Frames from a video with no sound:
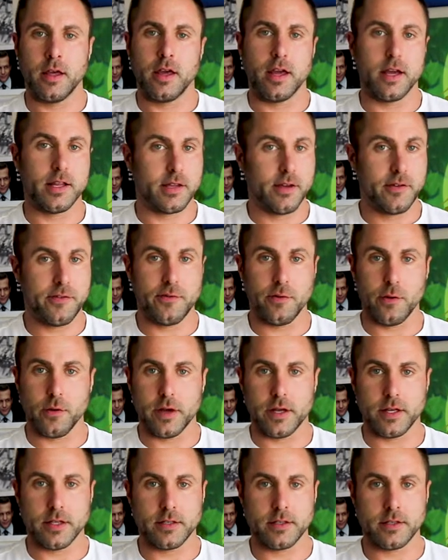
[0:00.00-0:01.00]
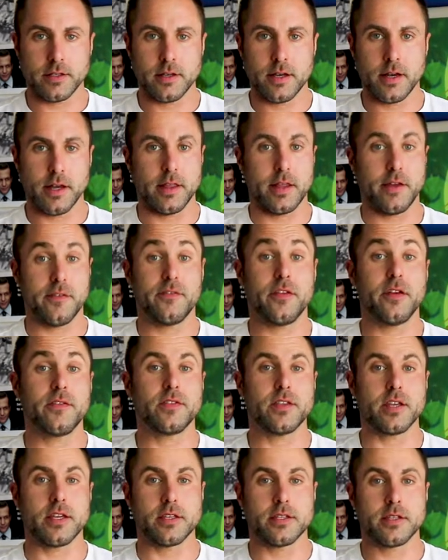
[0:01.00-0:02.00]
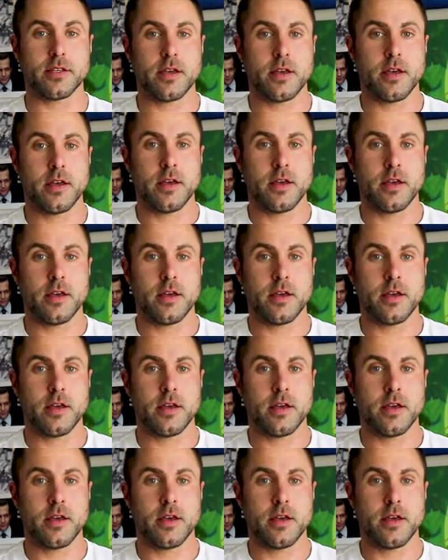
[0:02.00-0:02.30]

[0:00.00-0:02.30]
in their 40s, and their 50s?